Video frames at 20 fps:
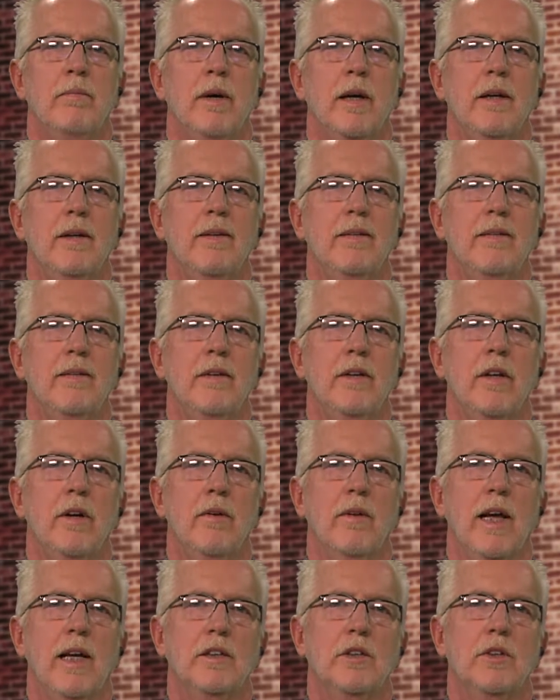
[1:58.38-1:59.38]
but you
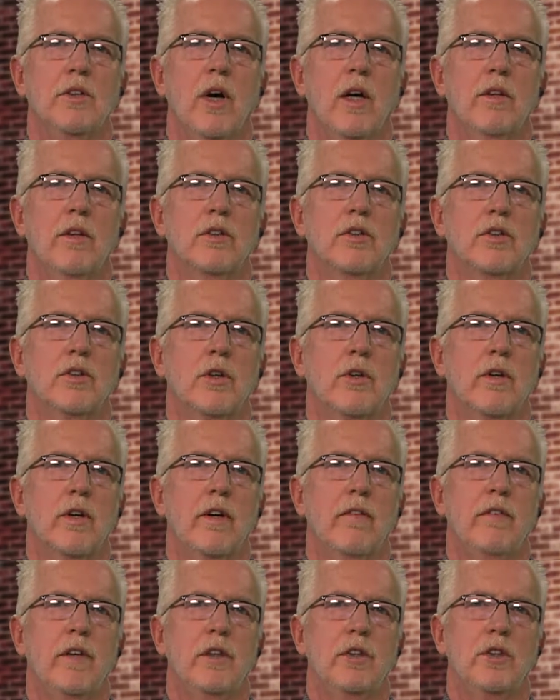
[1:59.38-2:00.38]
know, that's not the
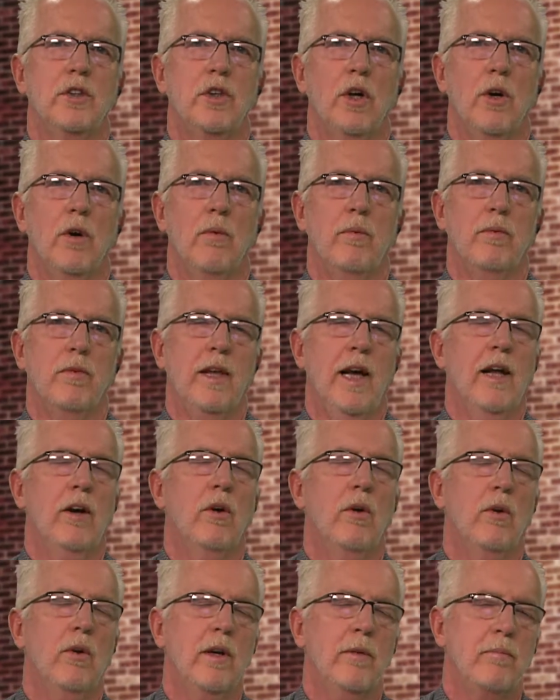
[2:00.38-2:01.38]
story of this show.
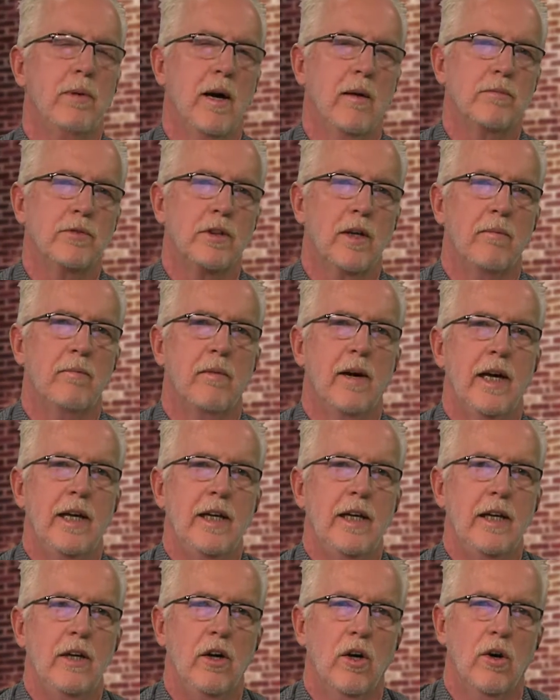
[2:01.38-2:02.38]
That only pumps up my
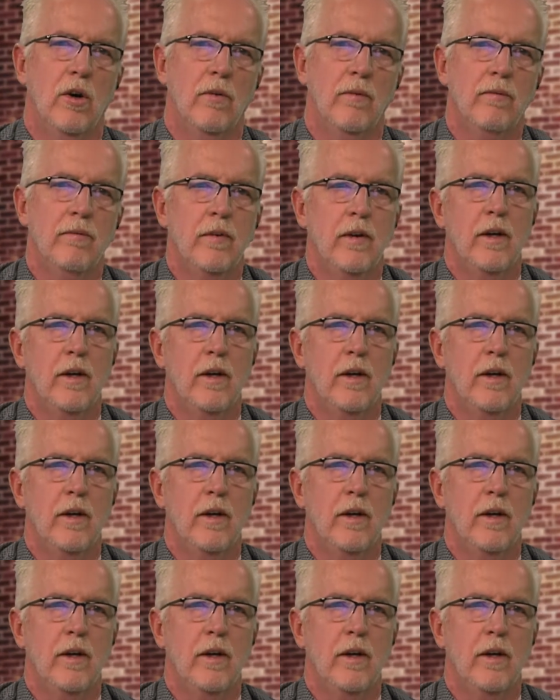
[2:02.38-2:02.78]
ego,